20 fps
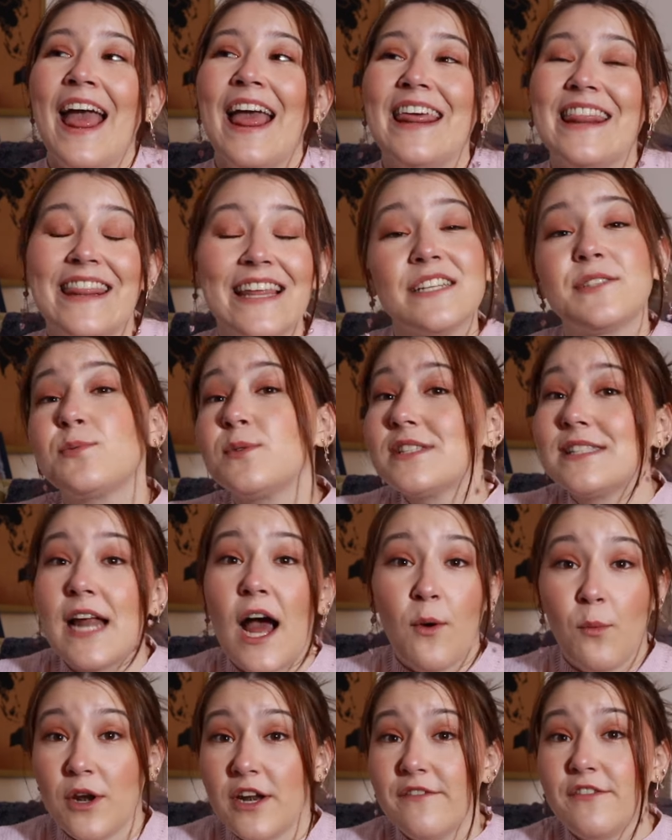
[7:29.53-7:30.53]
This was
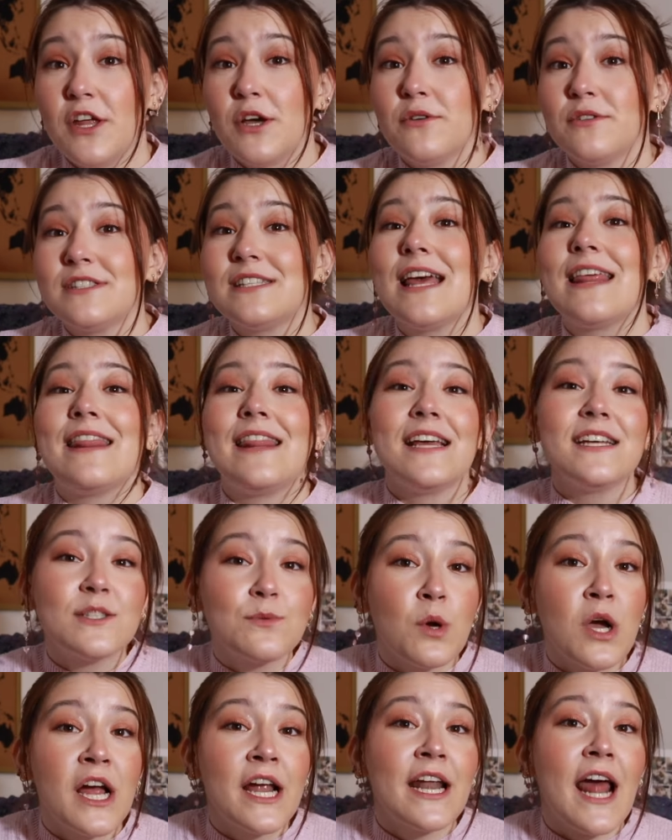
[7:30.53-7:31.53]
not one of those.
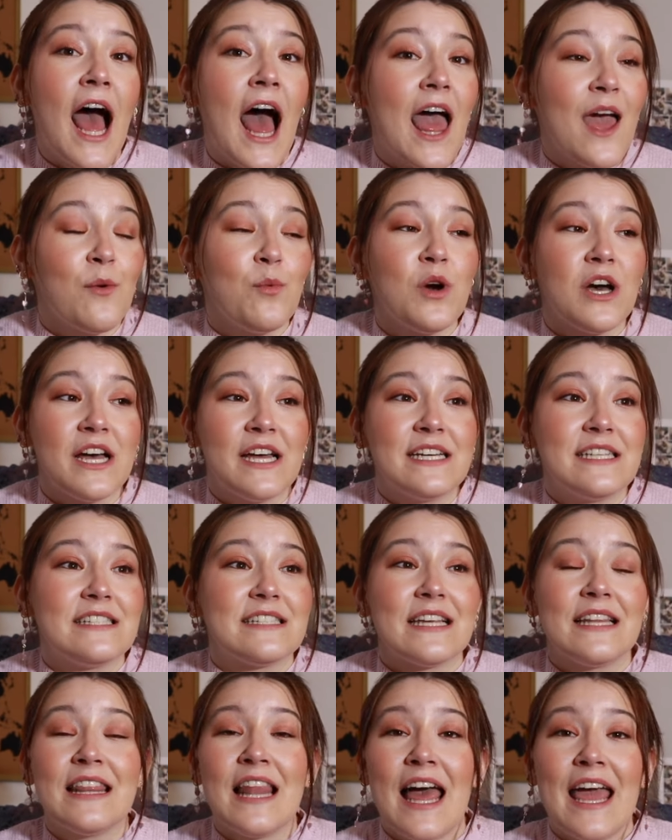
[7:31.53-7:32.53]
This one I
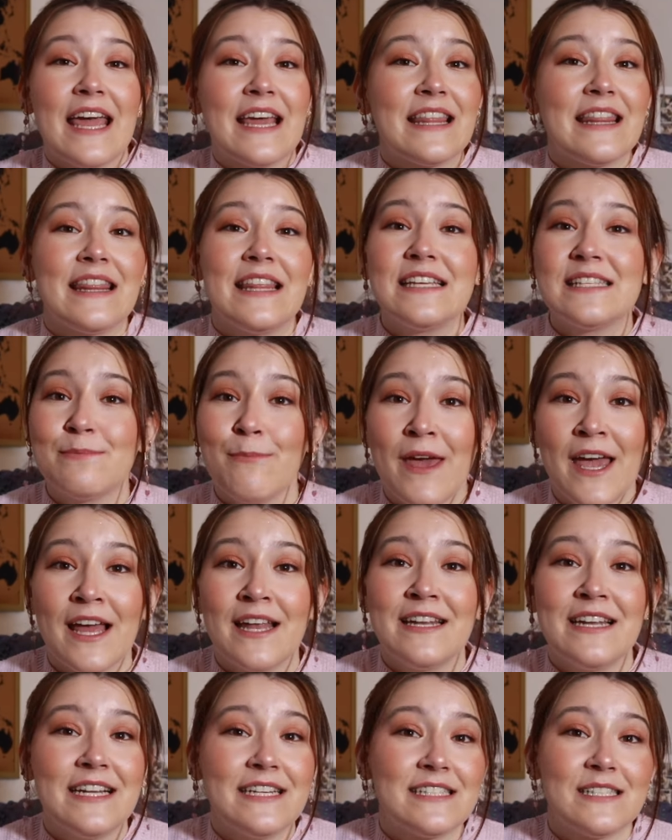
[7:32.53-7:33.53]
was like, this
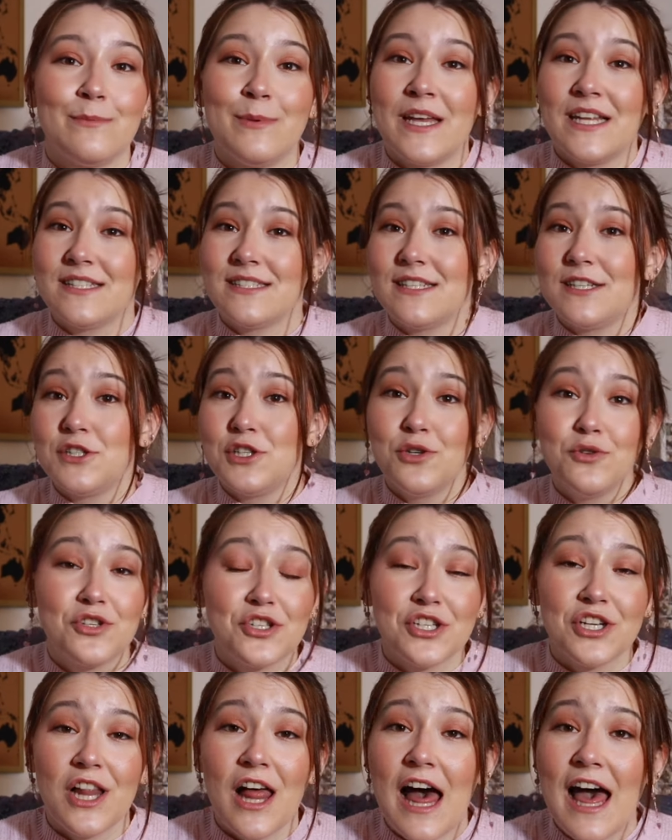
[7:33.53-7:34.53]
man needs to be
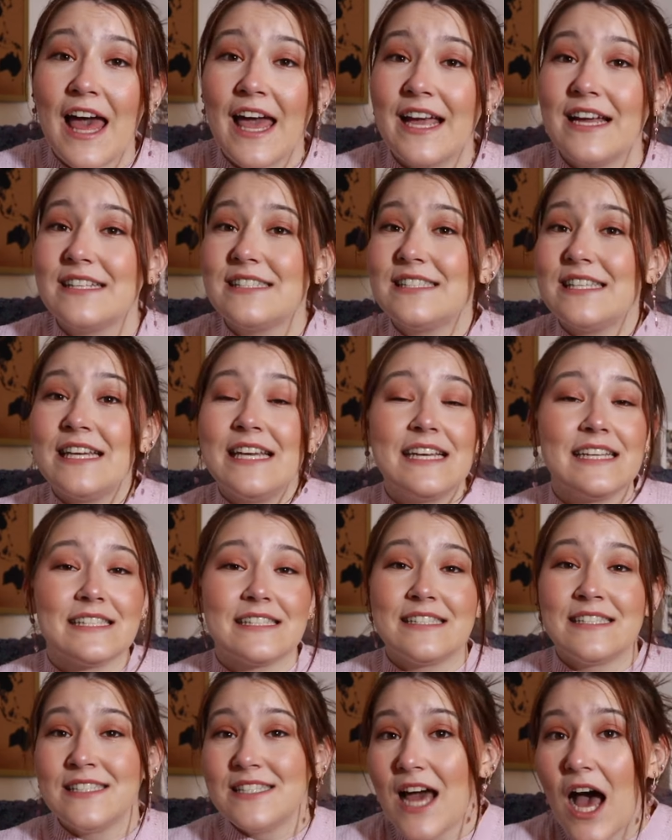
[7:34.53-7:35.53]
institutionalized. He
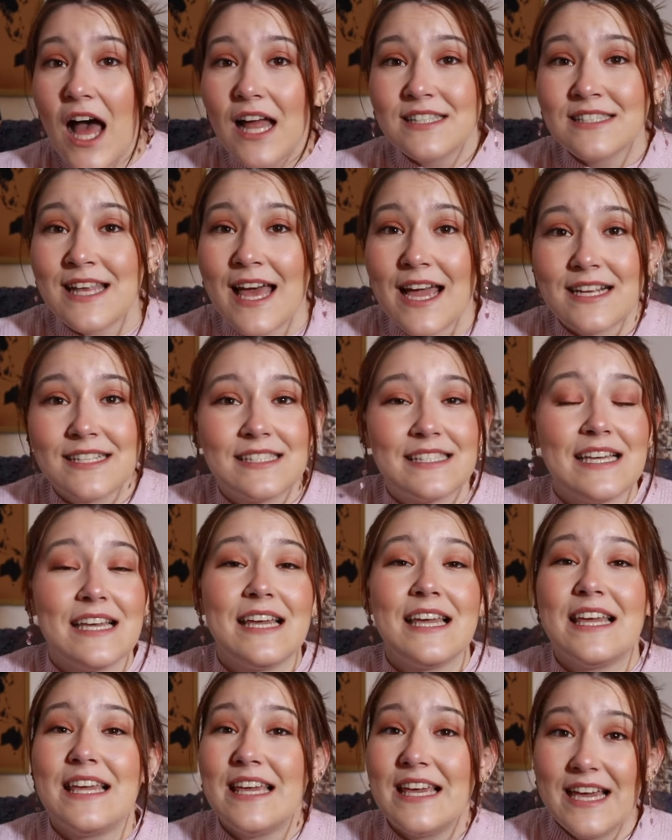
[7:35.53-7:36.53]
is not
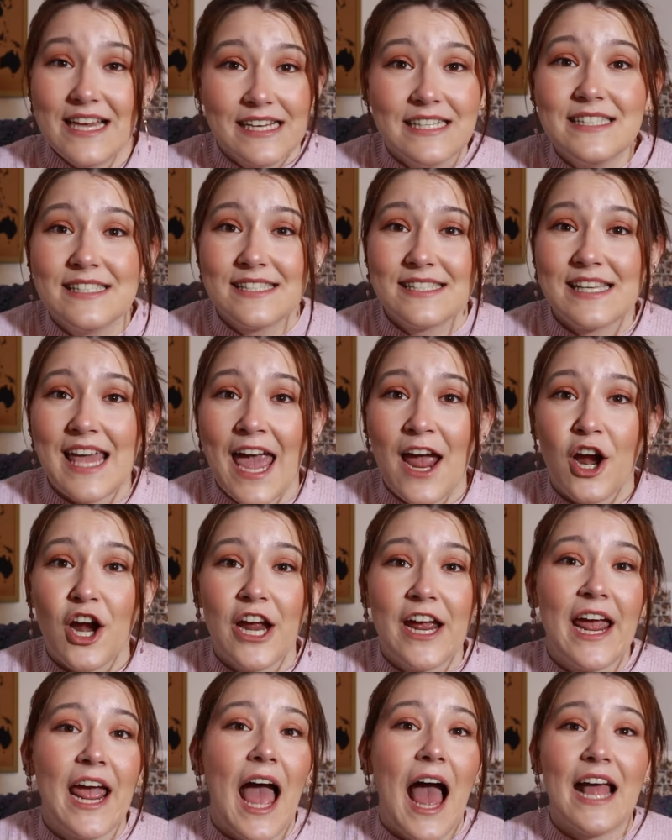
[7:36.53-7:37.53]
sexy. He is
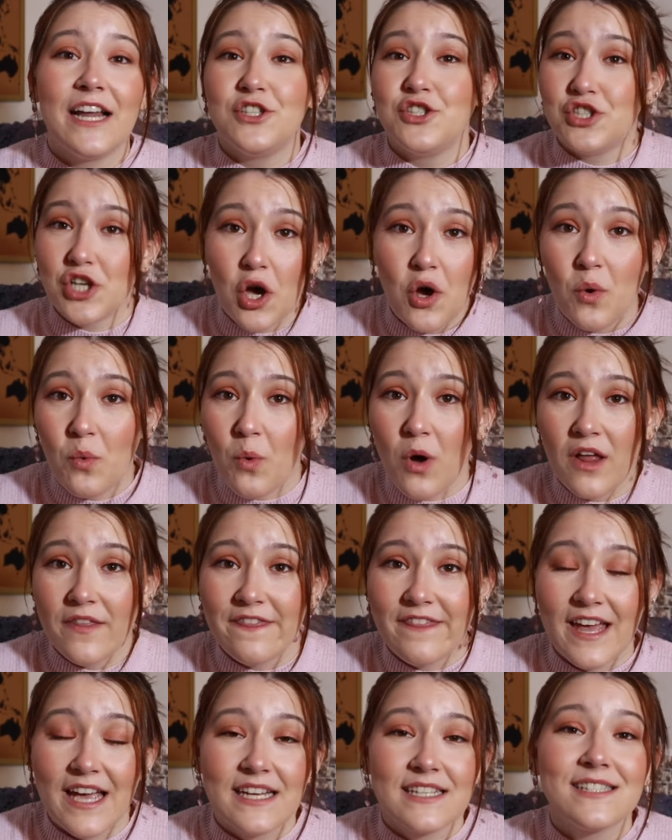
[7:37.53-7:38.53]
scary. I don't
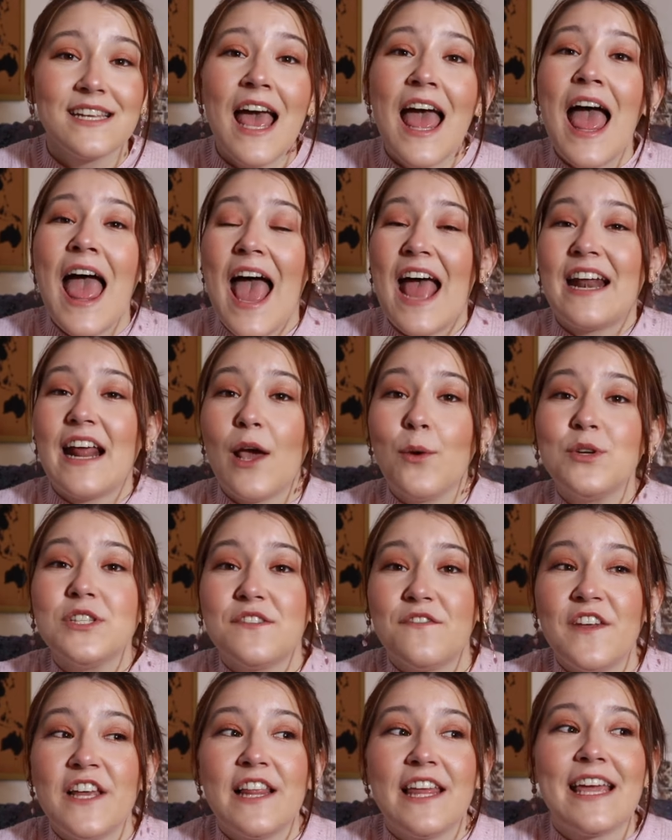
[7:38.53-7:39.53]
want this. And I
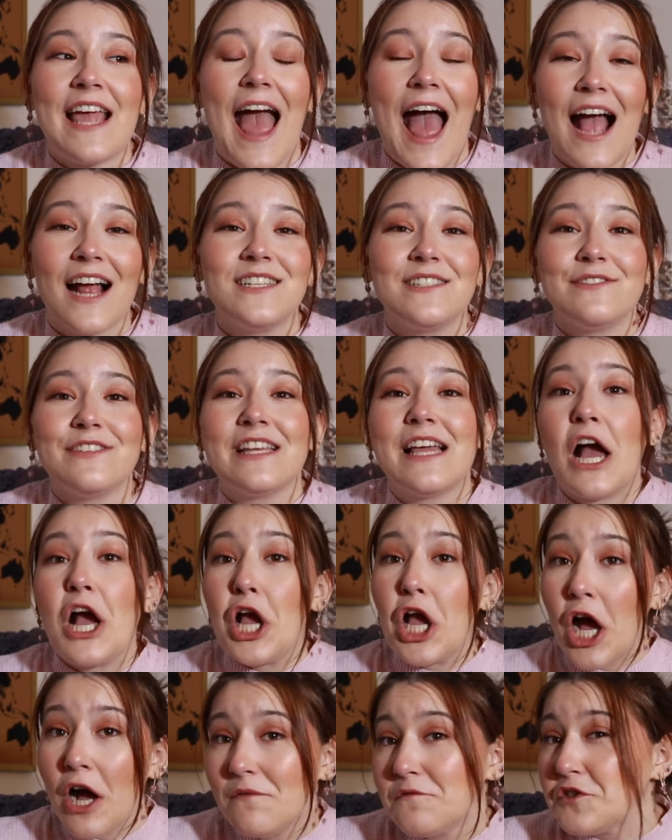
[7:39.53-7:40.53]
was feeling actively
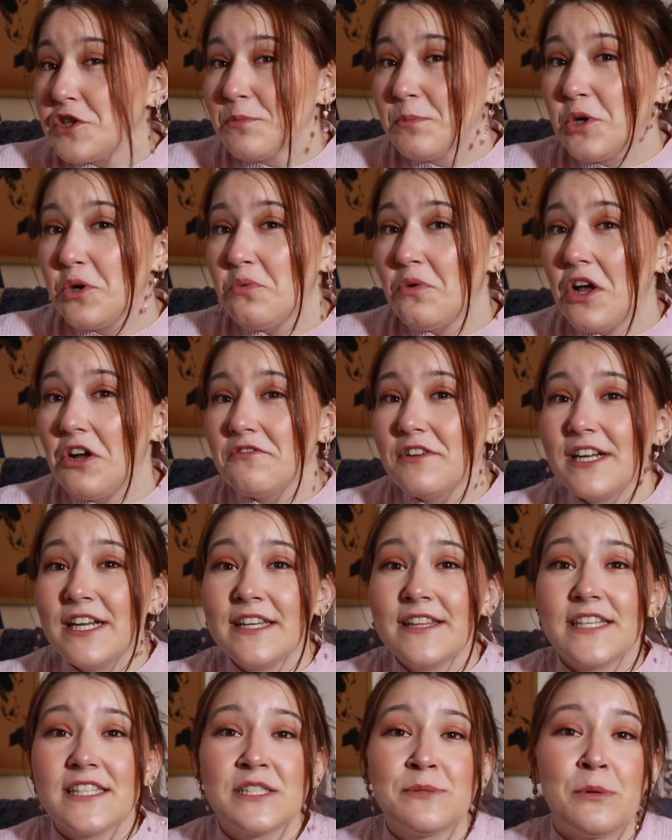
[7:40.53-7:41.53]
uncomfortable while
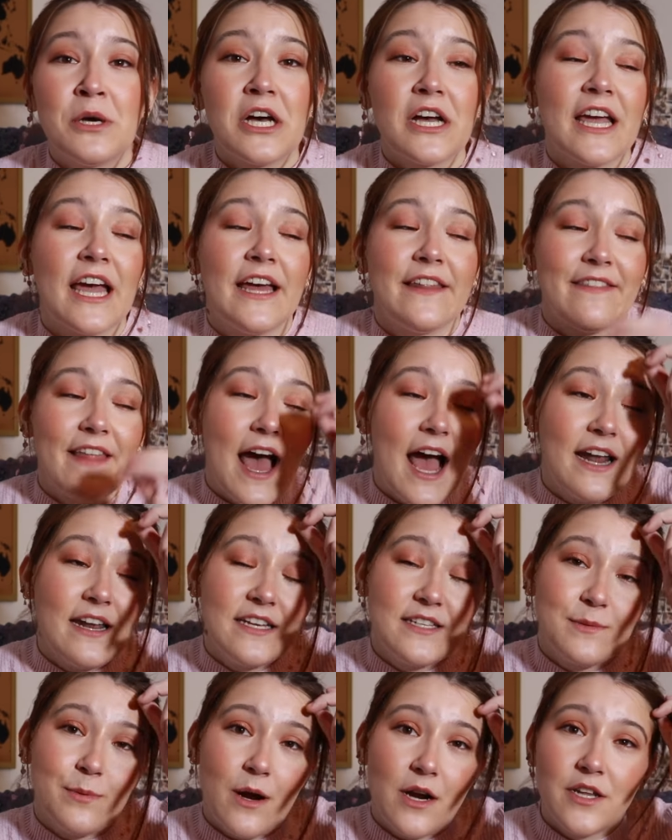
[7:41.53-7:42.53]
reading this book, and that
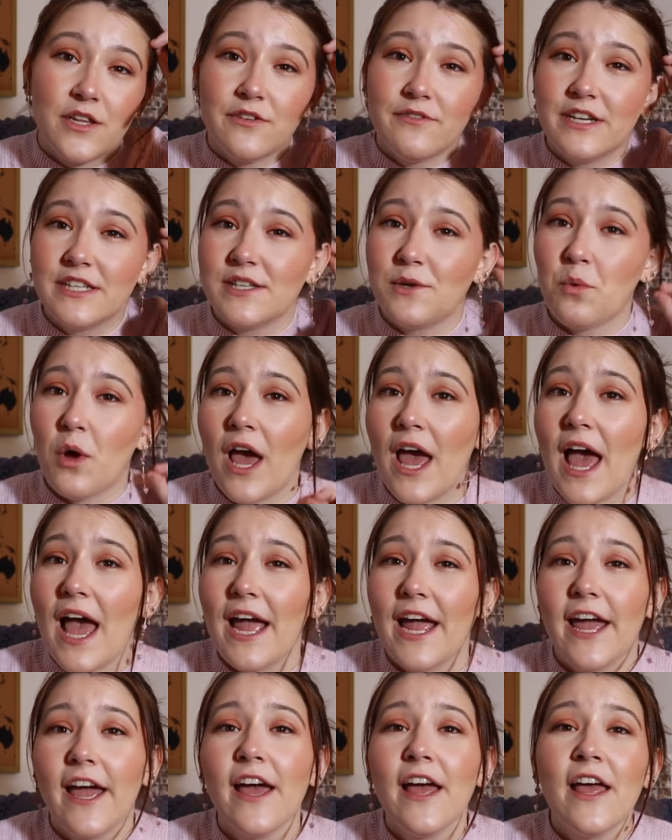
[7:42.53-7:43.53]
is part of the reason why
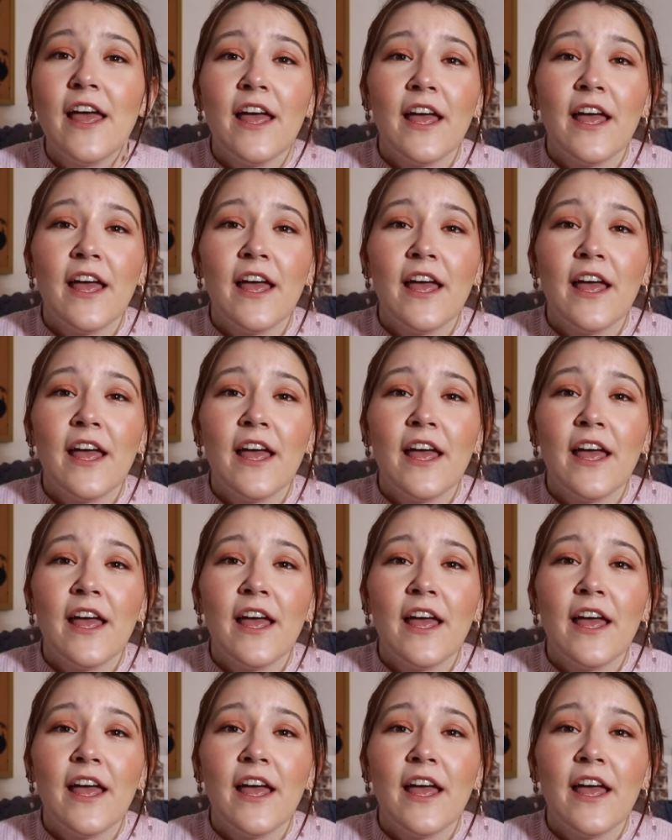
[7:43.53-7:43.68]
I